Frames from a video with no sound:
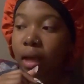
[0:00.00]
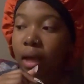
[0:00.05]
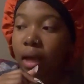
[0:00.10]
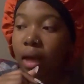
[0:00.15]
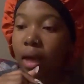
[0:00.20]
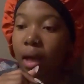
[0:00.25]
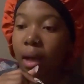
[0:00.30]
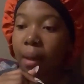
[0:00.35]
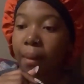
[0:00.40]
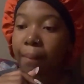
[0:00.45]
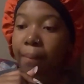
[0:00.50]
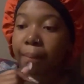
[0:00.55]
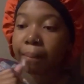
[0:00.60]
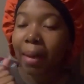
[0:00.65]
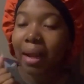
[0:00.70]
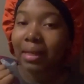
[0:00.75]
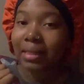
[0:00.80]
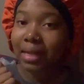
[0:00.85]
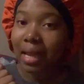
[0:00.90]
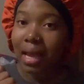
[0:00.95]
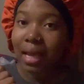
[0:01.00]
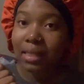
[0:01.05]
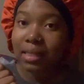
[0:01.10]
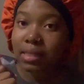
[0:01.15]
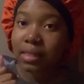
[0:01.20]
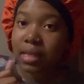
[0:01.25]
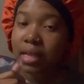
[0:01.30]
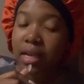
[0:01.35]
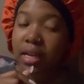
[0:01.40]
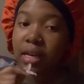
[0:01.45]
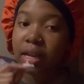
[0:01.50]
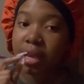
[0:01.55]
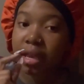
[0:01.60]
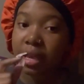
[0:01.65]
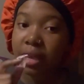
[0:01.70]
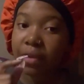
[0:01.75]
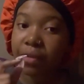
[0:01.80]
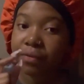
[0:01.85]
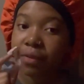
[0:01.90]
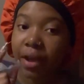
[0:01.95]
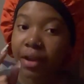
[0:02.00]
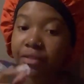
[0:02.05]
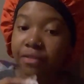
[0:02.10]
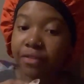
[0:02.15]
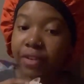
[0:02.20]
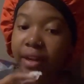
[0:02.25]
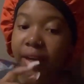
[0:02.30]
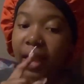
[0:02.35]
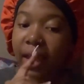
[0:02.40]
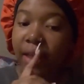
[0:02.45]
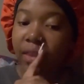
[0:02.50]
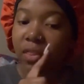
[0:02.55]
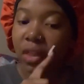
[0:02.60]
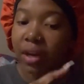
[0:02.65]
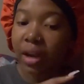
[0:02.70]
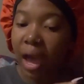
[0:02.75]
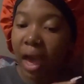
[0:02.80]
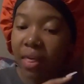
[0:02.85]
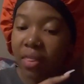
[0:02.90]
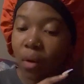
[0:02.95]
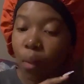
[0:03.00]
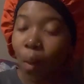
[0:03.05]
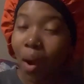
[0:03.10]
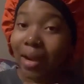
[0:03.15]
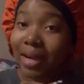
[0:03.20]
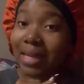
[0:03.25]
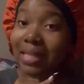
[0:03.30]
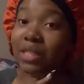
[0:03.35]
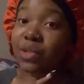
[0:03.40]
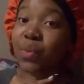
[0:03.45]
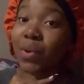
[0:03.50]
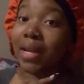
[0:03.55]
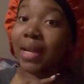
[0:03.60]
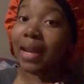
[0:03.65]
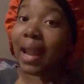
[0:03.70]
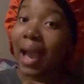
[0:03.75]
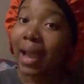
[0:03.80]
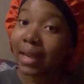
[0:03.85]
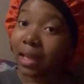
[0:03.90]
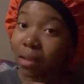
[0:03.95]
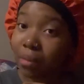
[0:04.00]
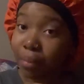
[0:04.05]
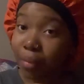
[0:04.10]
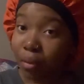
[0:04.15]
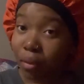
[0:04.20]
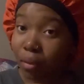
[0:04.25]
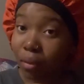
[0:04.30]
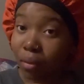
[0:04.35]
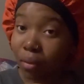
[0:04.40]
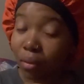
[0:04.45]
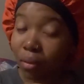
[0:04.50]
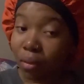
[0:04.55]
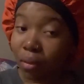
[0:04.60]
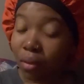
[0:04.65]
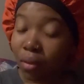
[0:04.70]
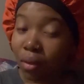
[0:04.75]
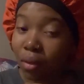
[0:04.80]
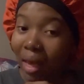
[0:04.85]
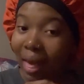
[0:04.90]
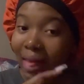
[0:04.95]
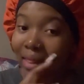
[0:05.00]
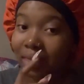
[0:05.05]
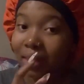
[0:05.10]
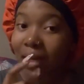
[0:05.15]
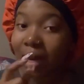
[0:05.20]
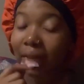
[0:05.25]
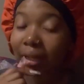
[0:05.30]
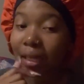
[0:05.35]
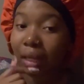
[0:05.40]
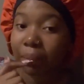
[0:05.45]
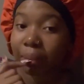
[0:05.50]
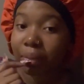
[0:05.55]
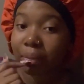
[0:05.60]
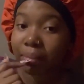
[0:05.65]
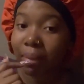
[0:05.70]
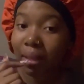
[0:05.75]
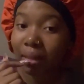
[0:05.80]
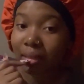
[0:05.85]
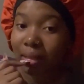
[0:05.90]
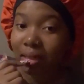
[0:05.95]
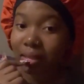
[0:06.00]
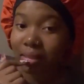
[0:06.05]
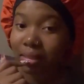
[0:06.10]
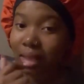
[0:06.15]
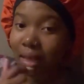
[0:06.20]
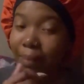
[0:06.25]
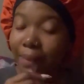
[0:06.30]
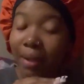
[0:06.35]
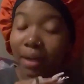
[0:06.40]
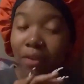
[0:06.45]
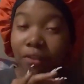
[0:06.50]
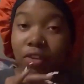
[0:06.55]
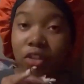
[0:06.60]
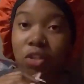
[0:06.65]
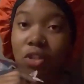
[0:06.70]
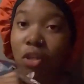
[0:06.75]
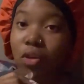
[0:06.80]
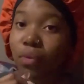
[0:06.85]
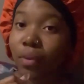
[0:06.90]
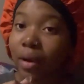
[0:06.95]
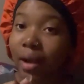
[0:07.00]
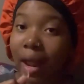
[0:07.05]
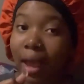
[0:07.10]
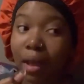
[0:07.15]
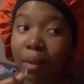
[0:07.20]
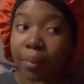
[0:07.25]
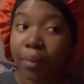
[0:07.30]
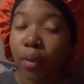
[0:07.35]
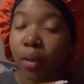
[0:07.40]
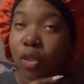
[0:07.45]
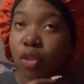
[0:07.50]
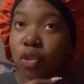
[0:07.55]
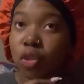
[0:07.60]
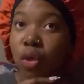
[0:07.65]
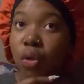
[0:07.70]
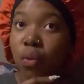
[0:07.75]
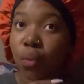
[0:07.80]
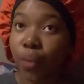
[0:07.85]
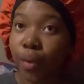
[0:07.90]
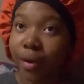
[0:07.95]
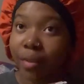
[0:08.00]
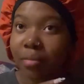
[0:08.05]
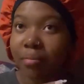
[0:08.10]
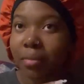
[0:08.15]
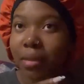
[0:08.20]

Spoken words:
my dad said if I feel like that other one it's reliable, then I can put my things there. But if it's not reliable, it's not worth